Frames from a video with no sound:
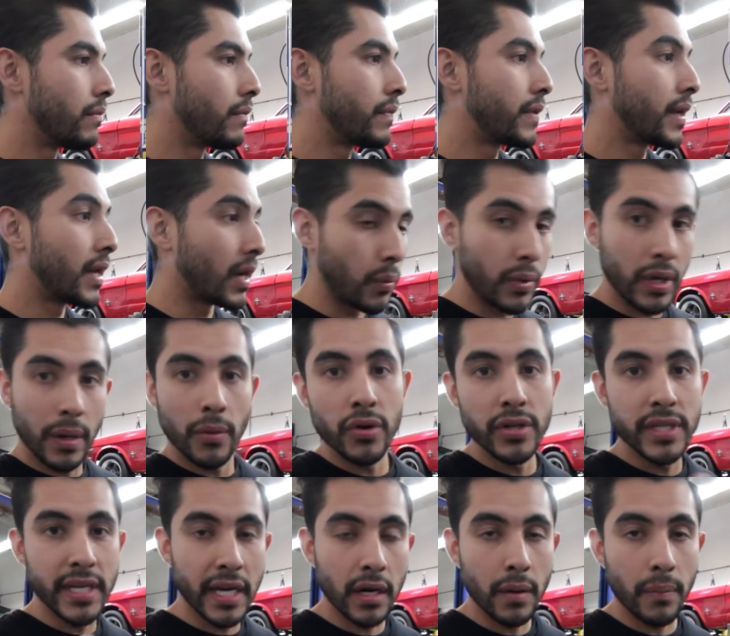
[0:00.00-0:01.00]
then I'll be able to
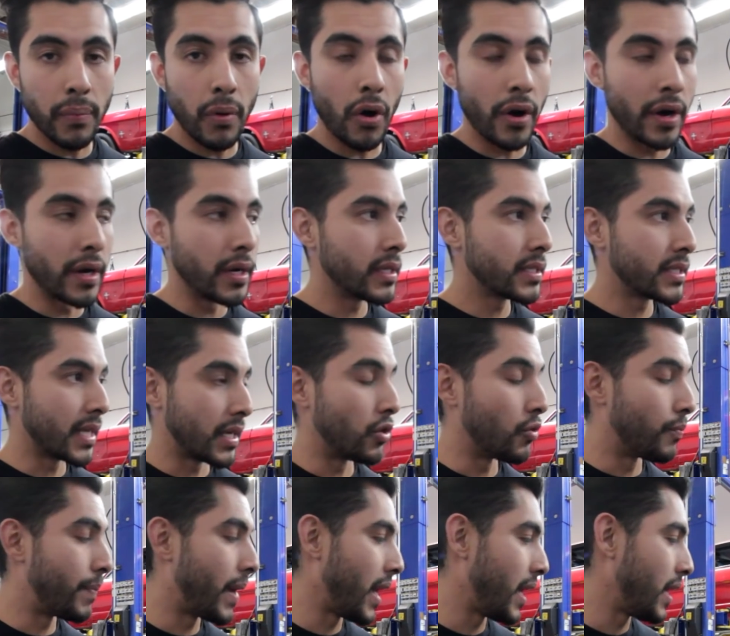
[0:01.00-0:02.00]
take it apart, set it
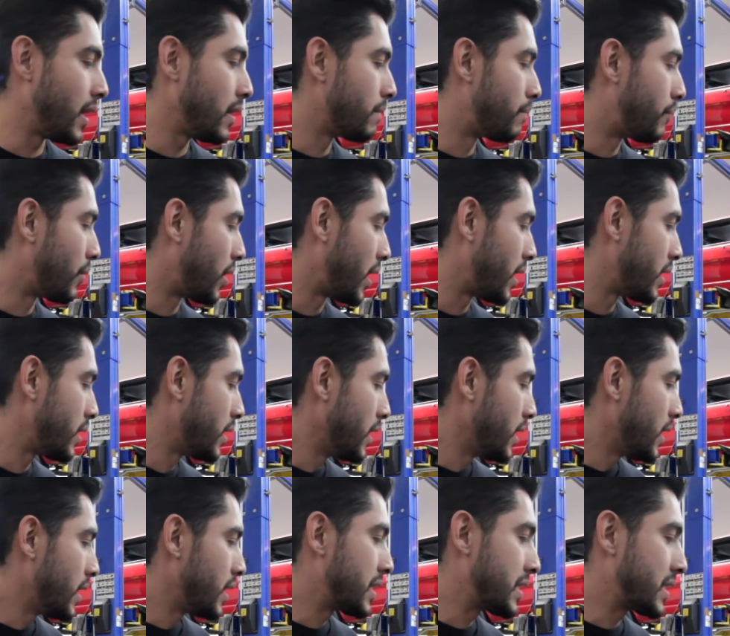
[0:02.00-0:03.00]
to paint. But
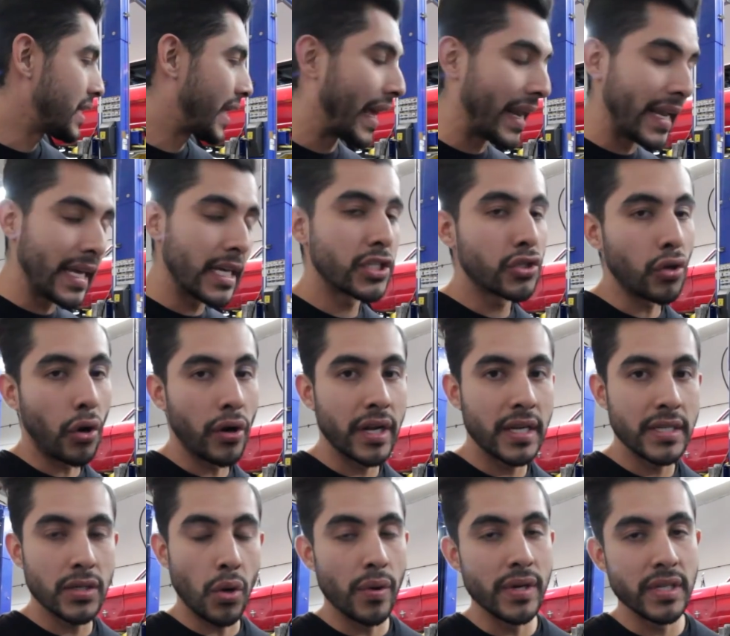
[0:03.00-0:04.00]
getting started
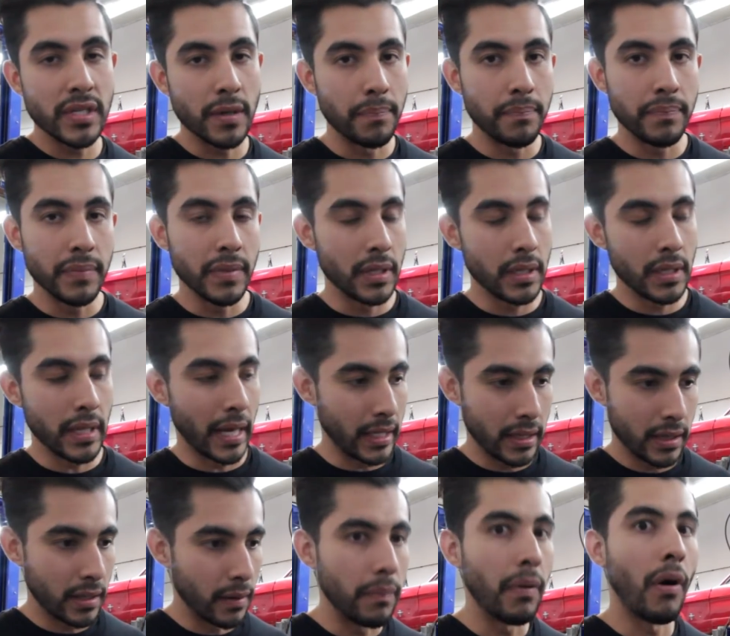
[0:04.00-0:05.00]
is always the
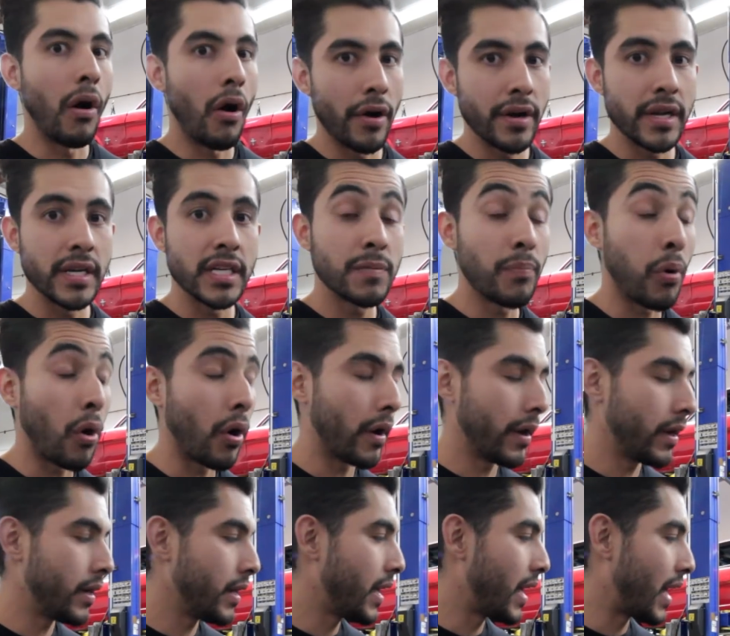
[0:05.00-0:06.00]
hardest
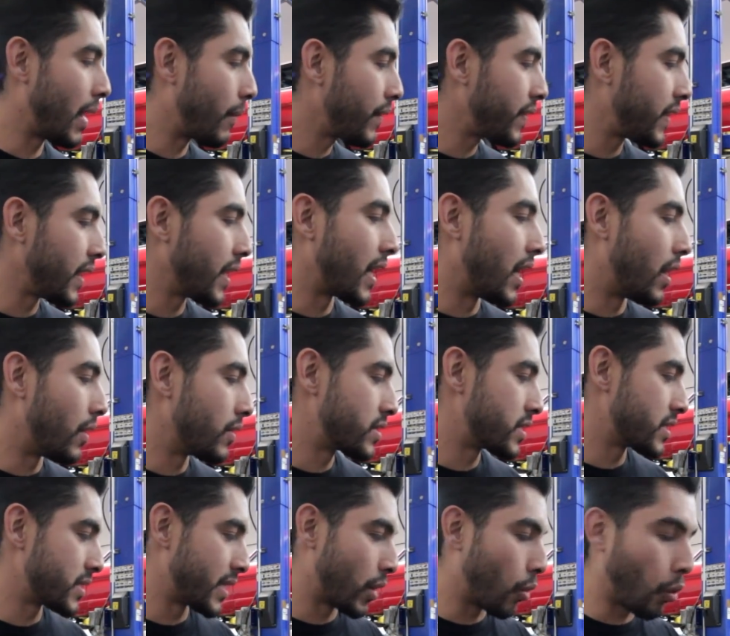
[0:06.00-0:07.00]
part. Everything else,
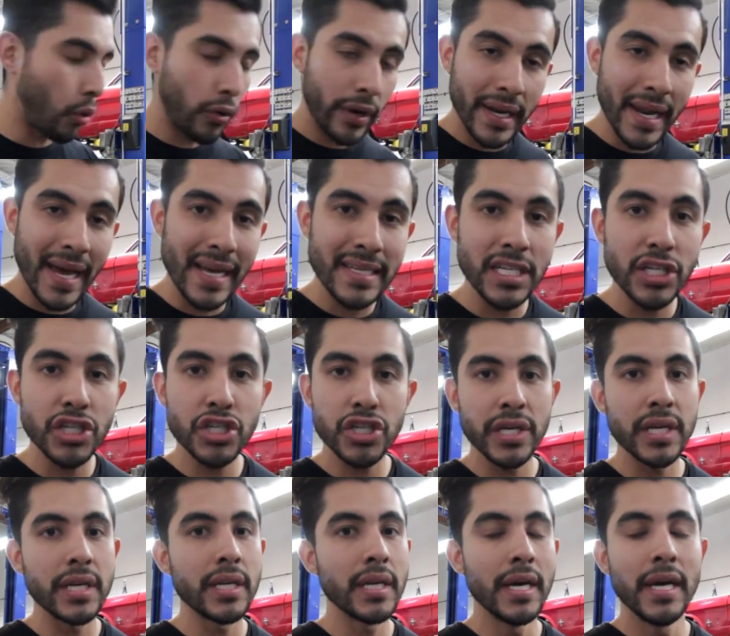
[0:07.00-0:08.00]
just organizing
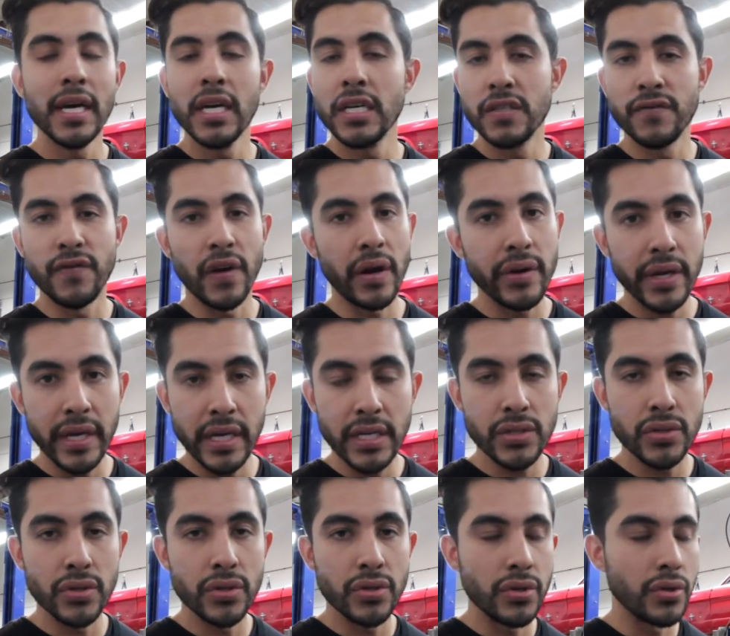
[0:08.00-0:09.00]
shit, is very
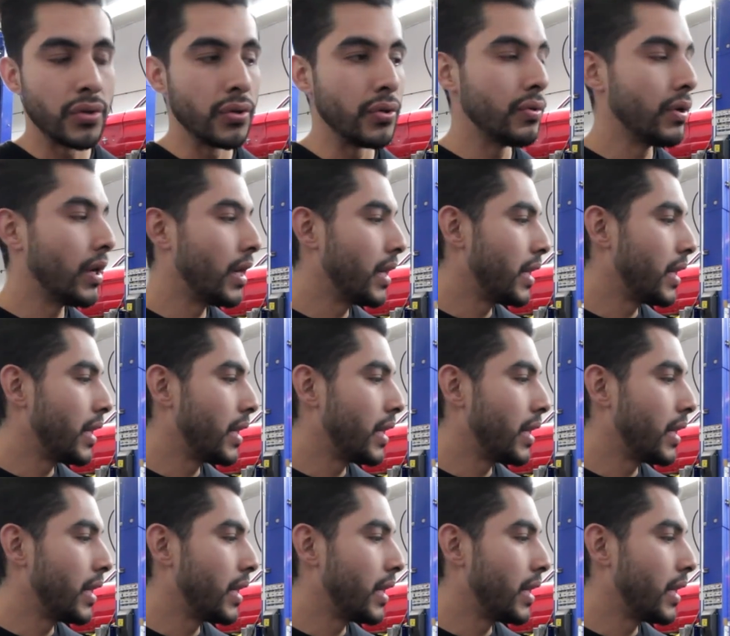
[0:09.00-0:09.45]
easy to do.